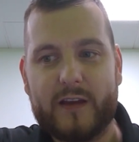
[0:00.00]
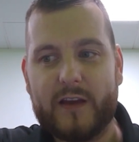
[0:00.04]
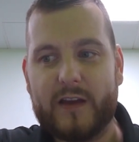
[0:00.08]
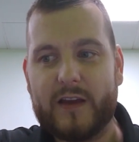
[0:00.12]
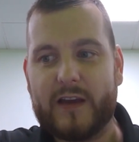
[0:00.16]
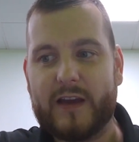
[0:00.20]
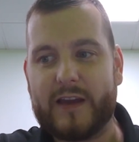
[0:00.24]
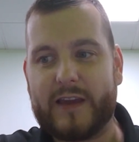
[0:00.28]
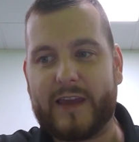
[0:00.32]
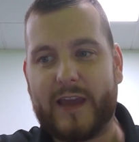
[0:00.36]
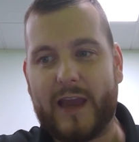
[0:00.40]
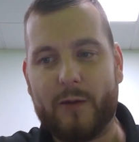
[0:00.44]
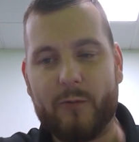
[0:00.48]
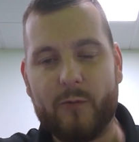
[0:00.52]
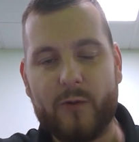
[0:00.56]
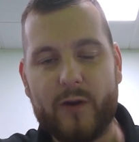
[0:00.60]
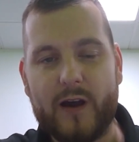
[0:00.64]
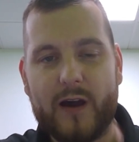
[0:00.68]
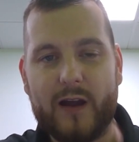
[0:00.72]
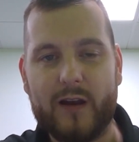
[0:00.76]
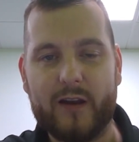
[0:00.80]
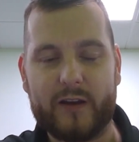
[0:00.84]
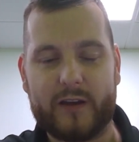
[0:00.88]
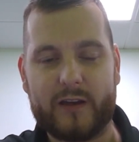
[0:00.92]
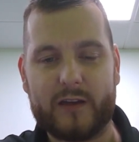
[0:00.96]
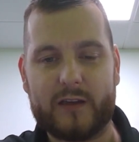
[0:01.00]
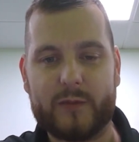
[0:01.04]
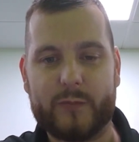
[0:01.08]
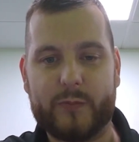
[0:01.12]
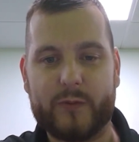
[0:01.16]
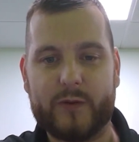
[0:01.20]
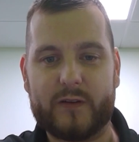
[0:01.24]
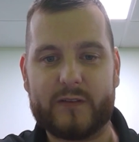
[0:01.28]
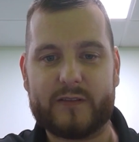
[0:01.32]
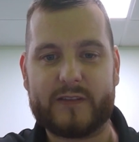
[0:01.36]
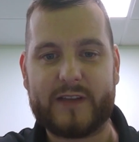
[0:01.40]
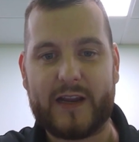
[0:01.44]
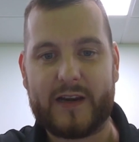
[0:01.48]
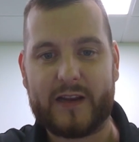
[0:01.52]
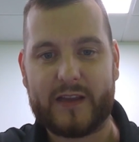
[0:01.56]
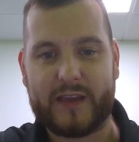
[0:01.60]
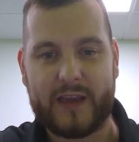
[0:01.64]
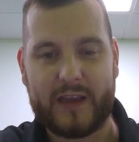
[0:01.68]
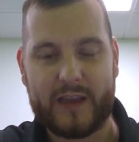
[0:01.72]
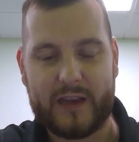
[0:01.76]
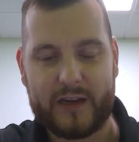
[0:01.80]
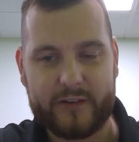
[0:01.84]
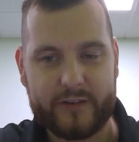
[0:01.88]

Again, we are looking to put dedicated